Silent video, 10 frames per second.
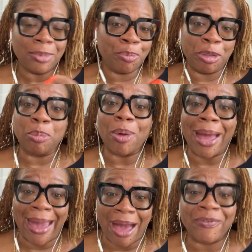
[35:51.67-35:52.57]
people
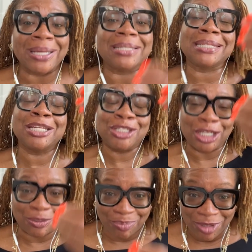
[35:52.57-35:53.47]
have,
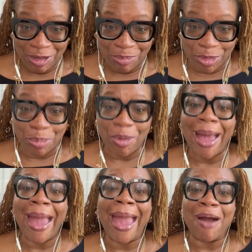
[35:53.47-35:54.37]
consenting people
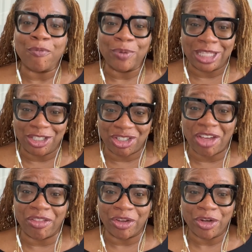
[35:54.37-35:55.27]
have with each
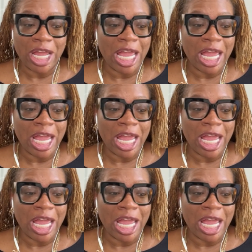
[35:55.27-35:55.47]
other,